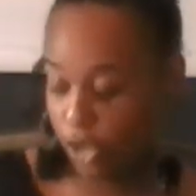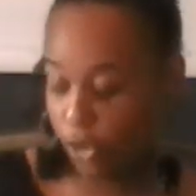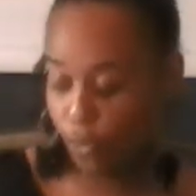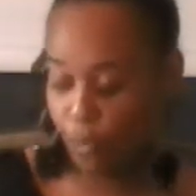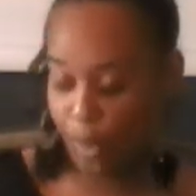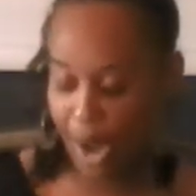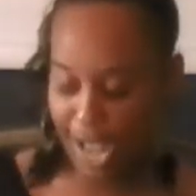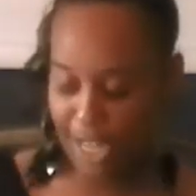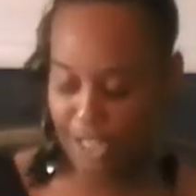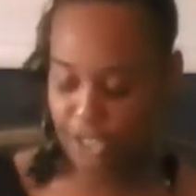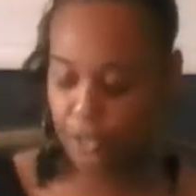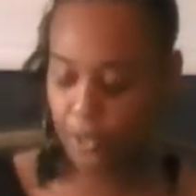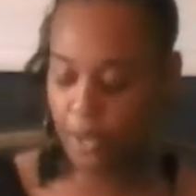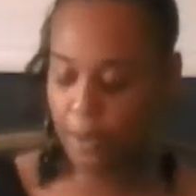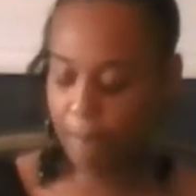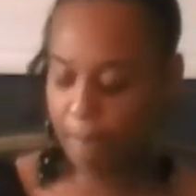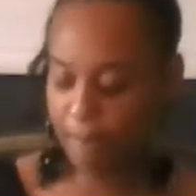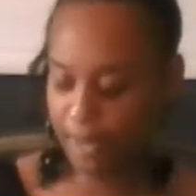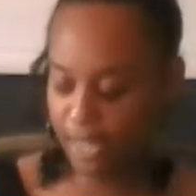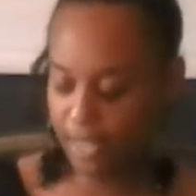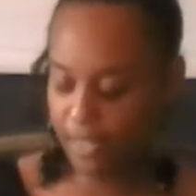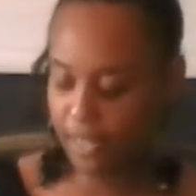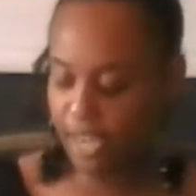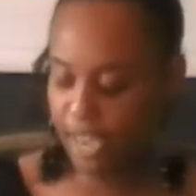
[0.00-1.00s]
Roger
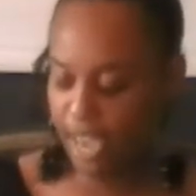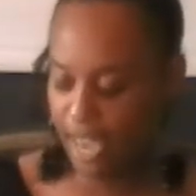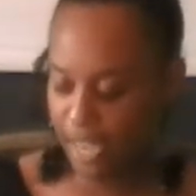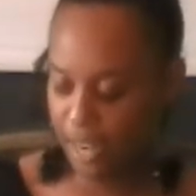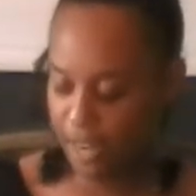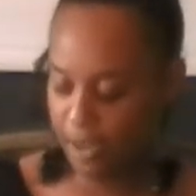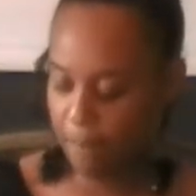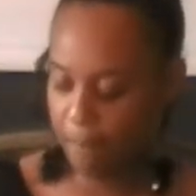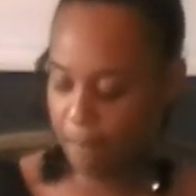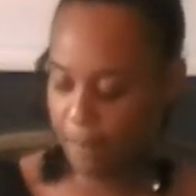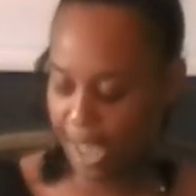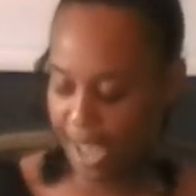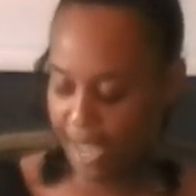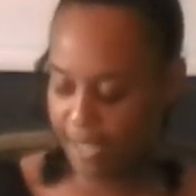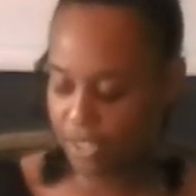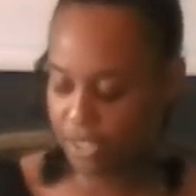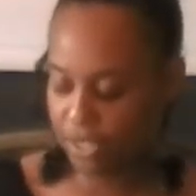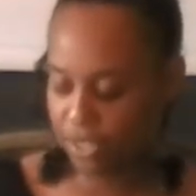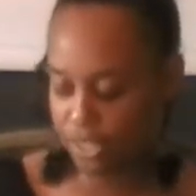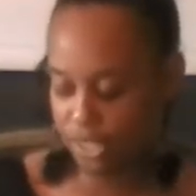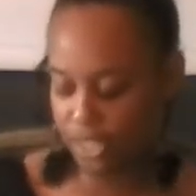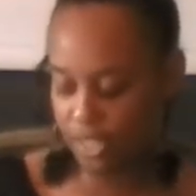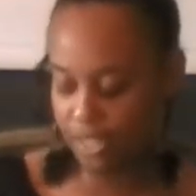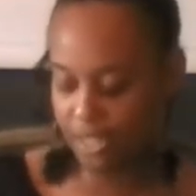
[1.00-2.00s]
and Ben headed back
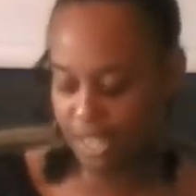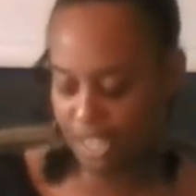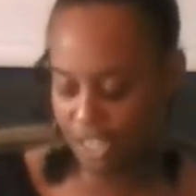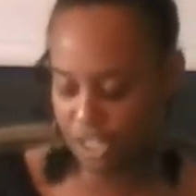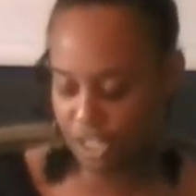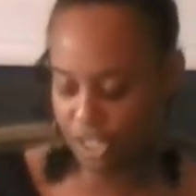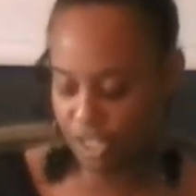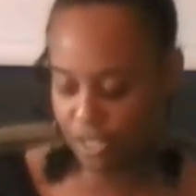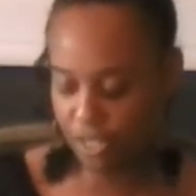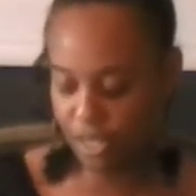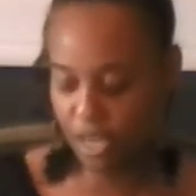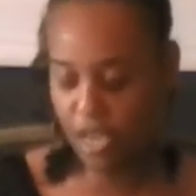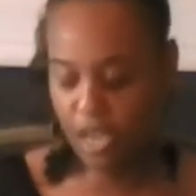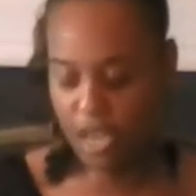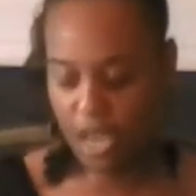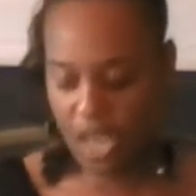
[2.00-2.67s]
to the kitchen